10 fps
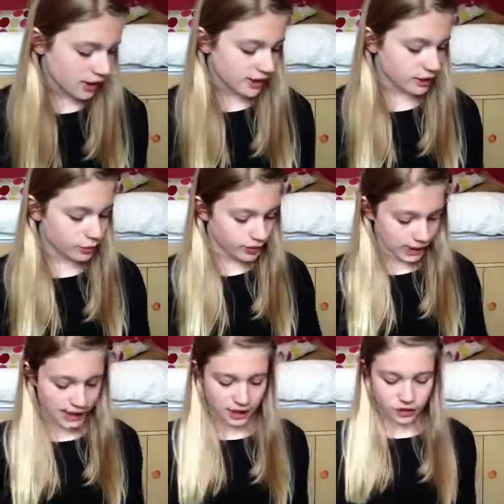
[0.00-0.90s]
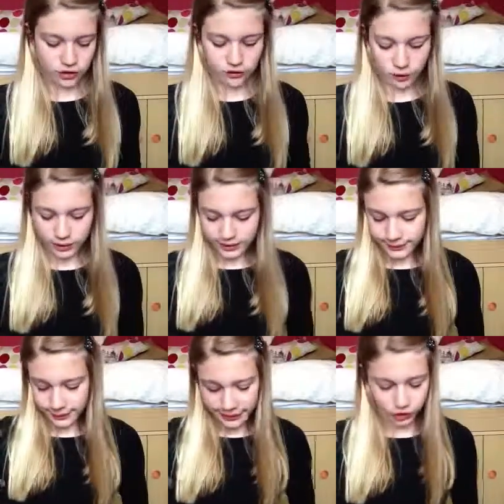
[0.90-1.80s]
this was like a 2-for-1
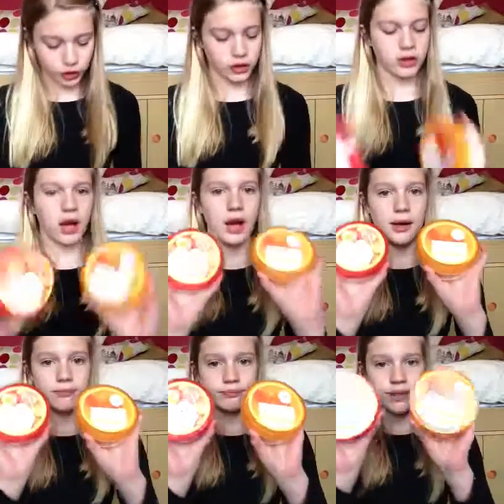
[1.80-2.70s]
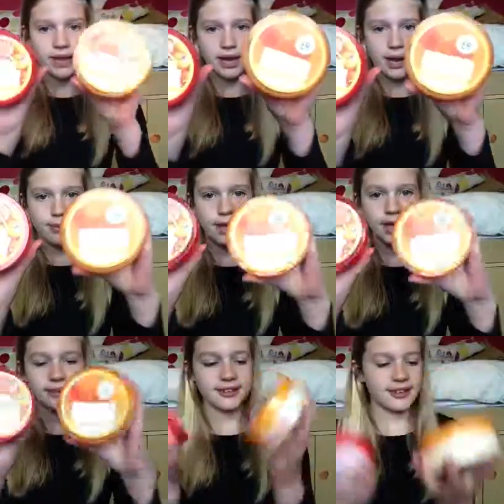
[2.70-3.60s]
special in
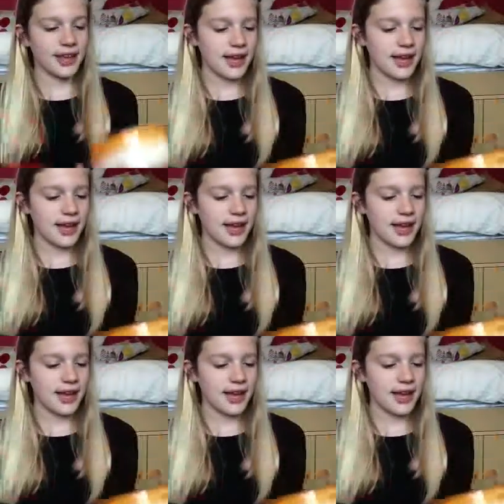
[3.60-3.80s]
M&S,